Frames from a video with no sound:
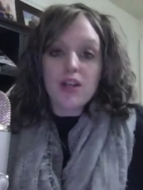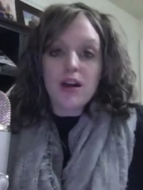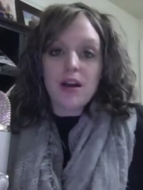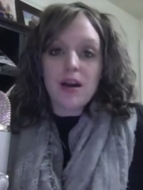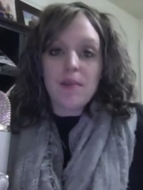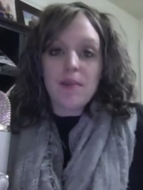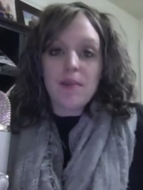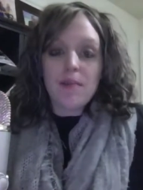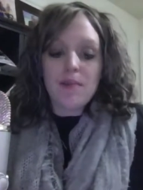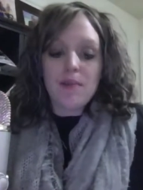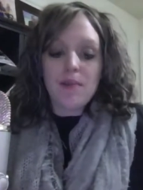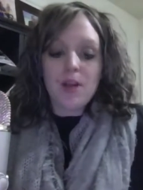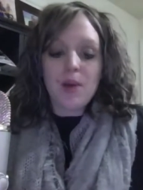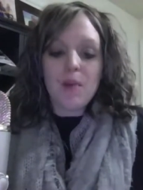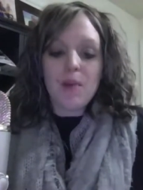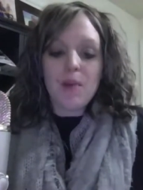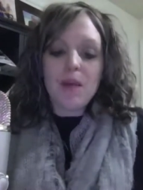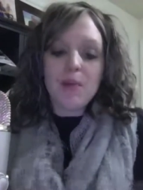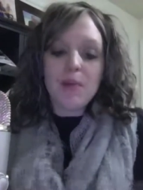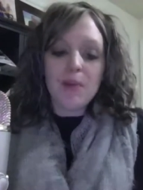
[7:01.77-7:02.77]
Um, you know,
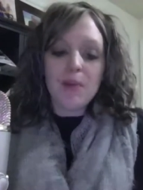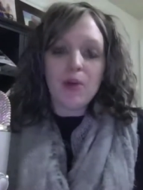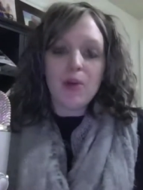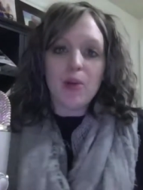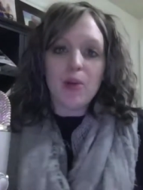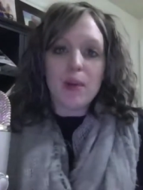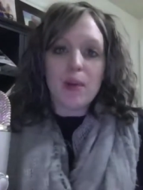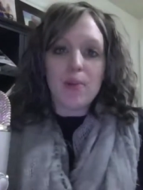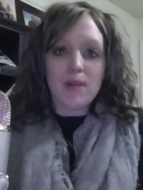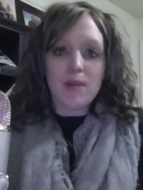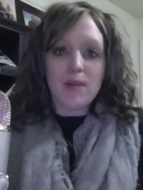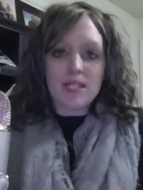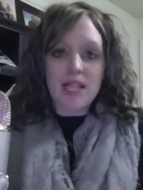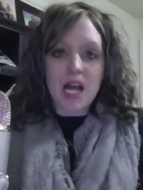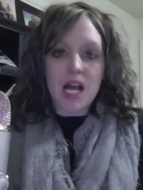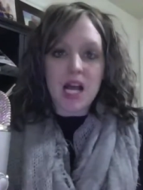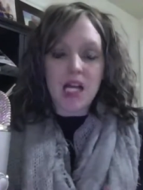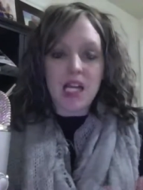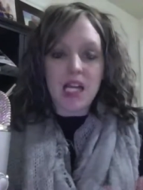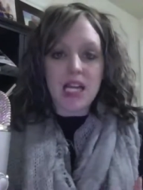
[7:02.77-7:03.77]
many people know my
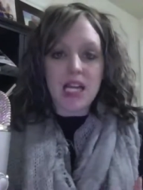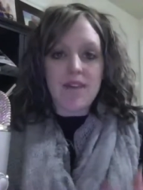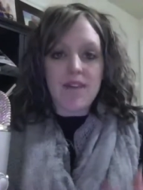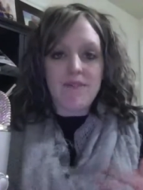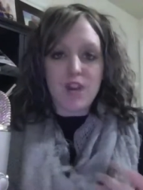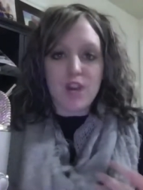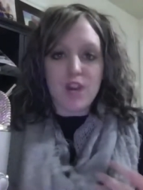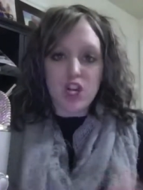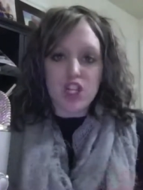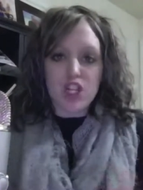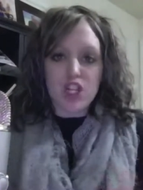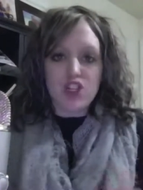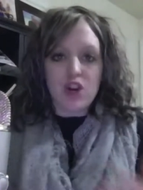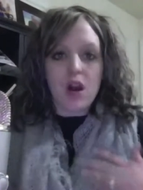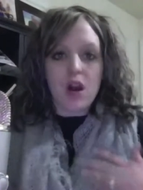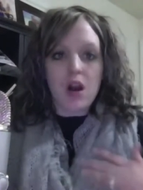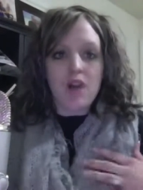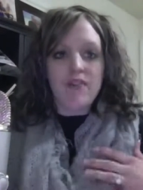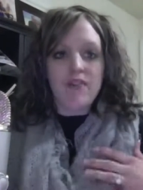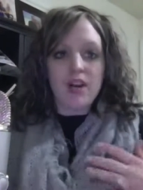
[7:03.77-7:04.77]
personality. I'm very
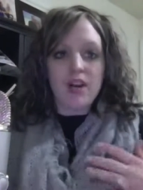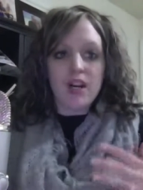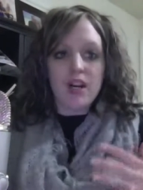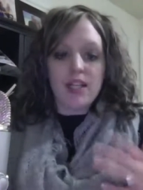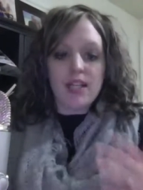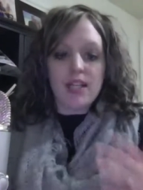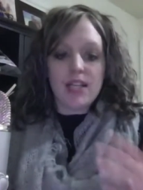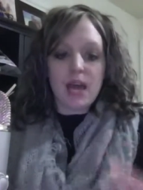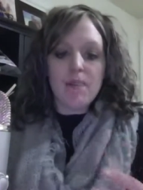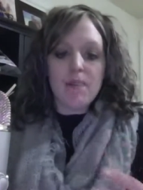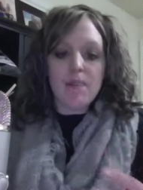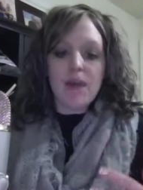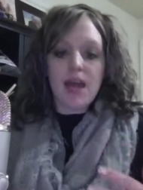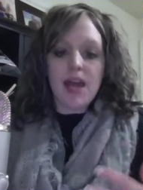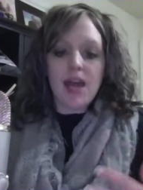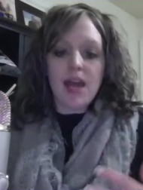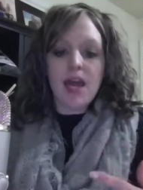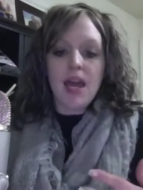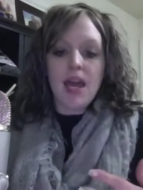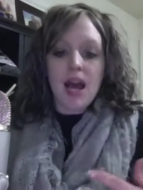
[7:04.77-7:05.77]
strong, very type
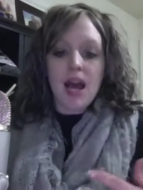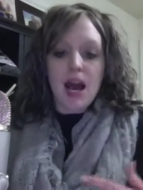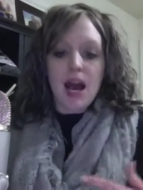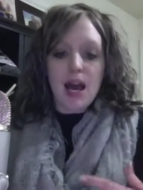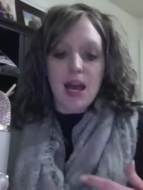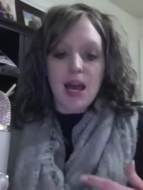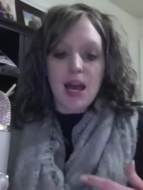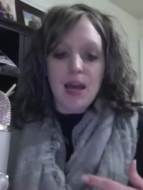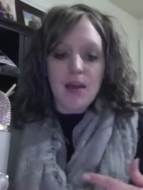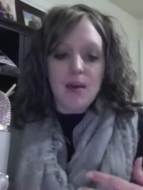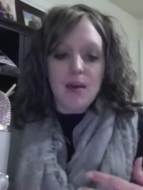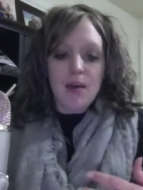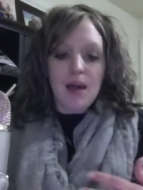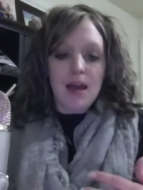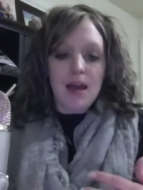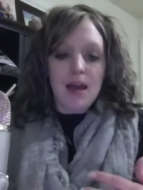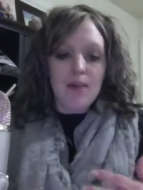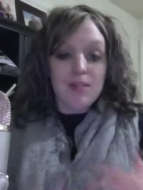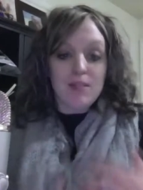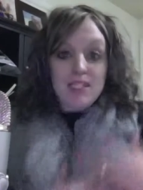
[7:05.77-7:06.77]
A. I, I
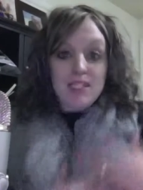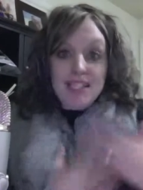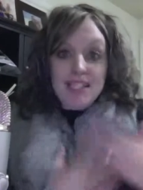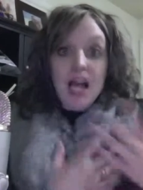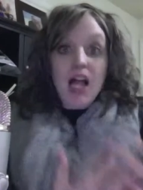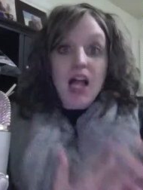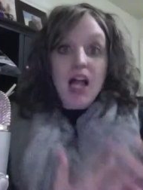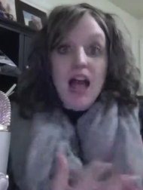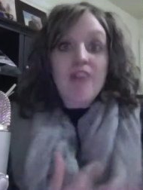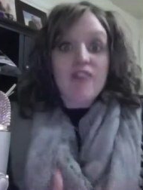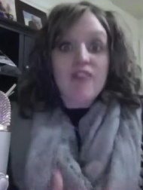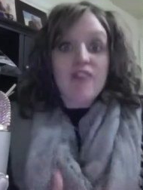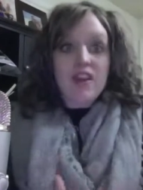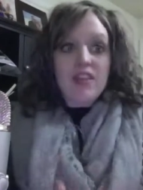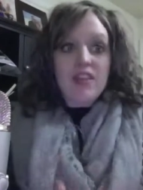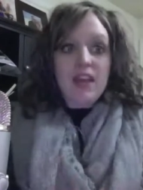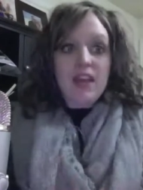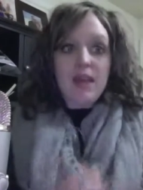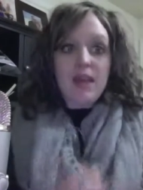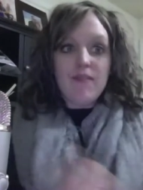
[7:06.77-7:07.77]
eh, would tell
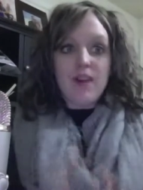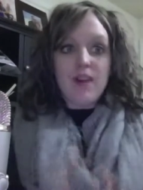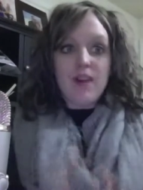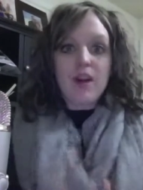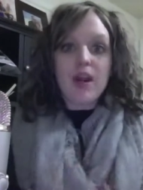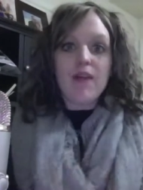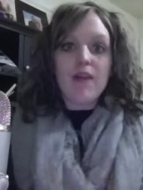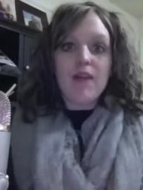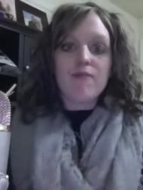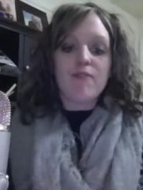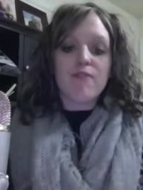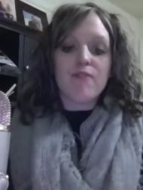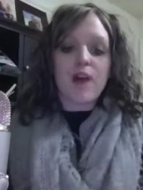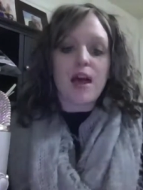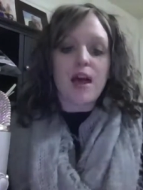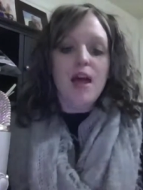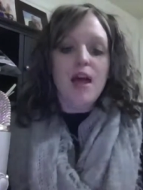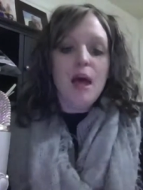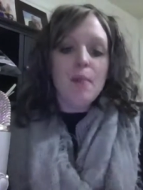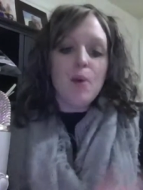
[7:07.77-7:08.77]
everything. I'm very upfront.
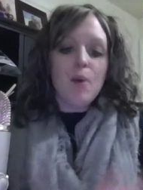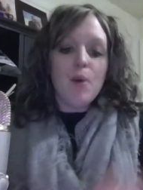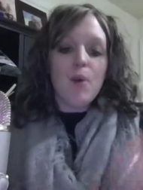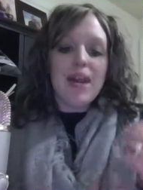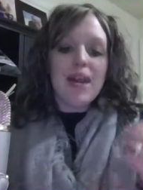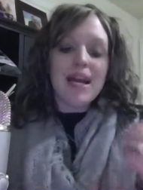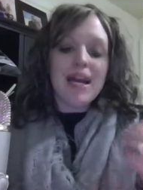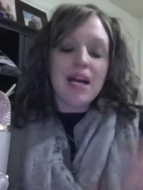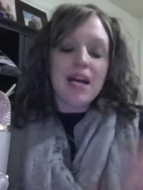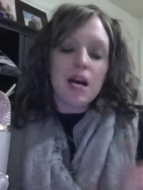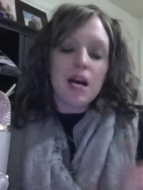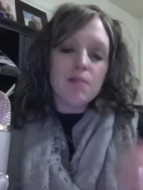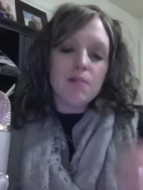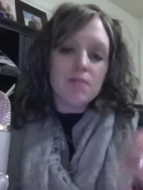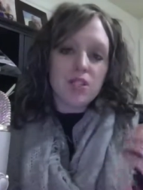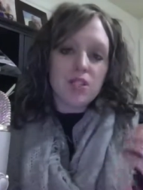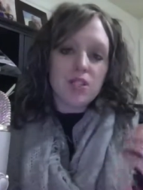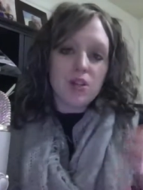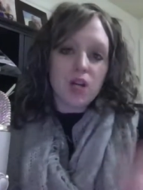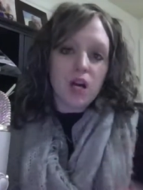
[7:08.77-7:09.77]
But when it
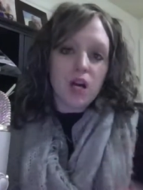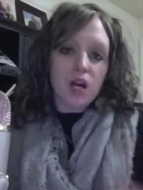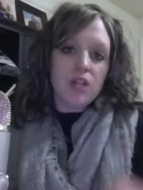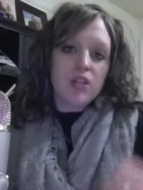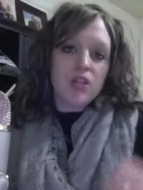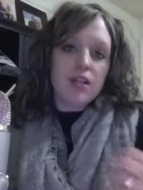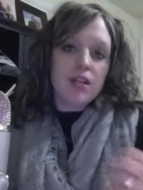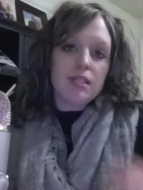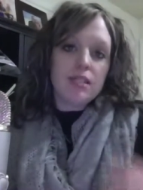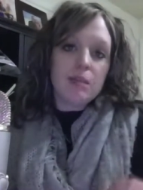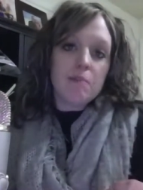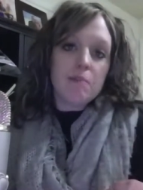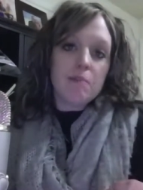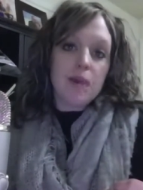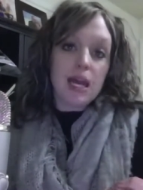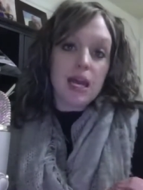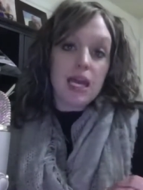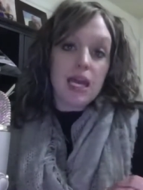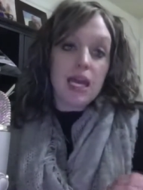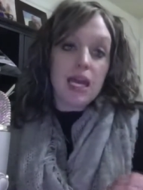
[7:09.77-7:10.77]
comes to contracts and
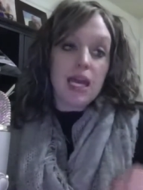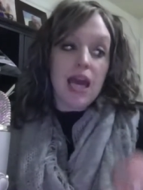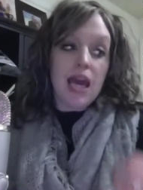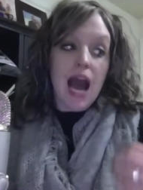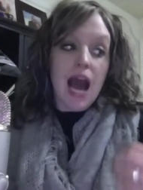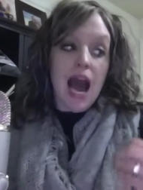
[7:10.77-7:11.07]
money,